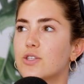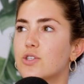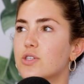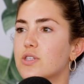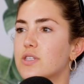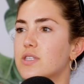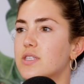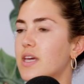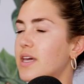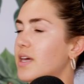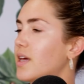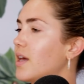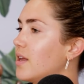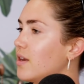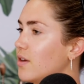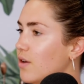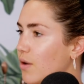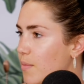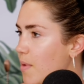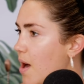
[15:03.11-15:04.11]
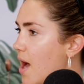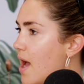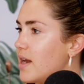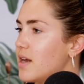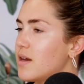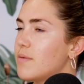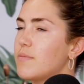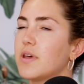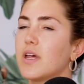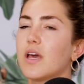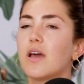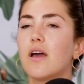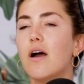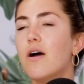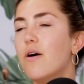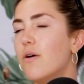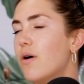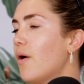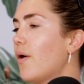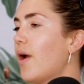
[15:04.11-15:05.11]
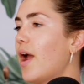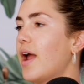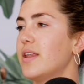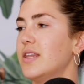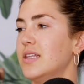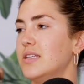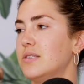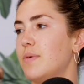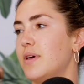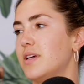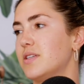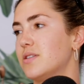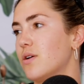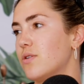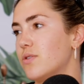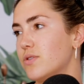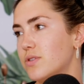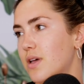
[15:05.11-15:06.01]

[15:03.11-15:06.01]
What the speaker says: to just stick in your mind and be like, oh, okay, this makes total